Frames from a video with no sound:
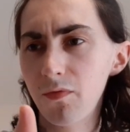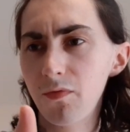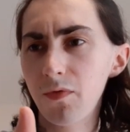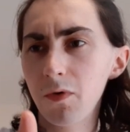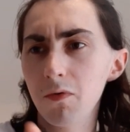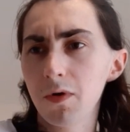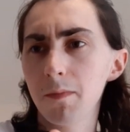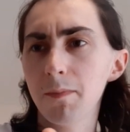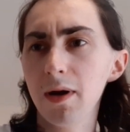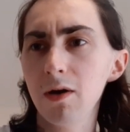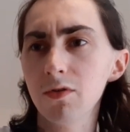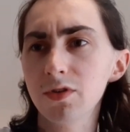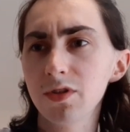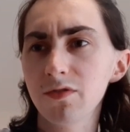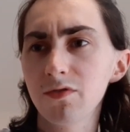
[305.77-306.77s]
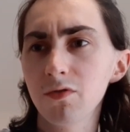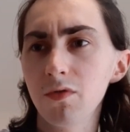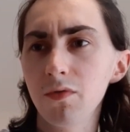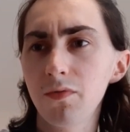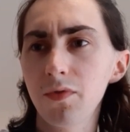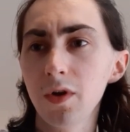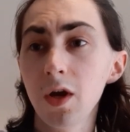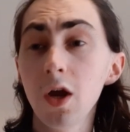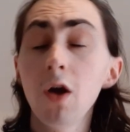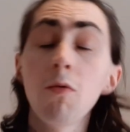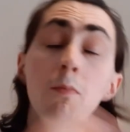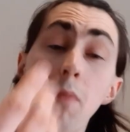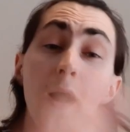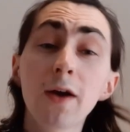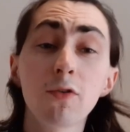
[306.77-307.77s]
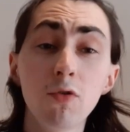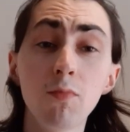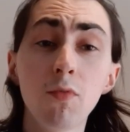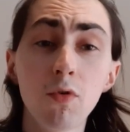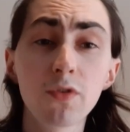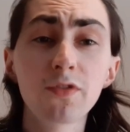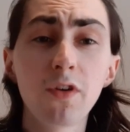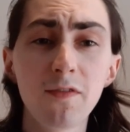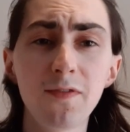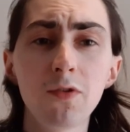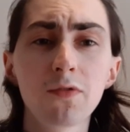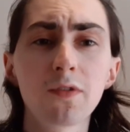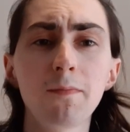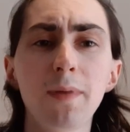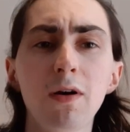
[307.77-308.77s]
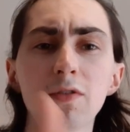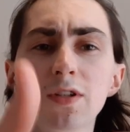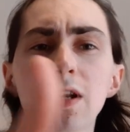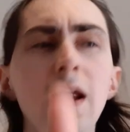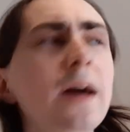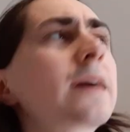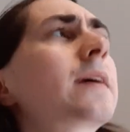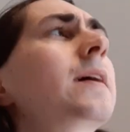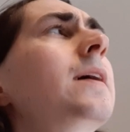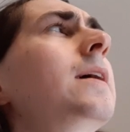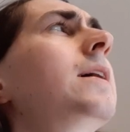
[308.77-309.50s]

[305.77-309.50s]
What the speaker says: feel compelled to sort of, Michael more so feels compelled to like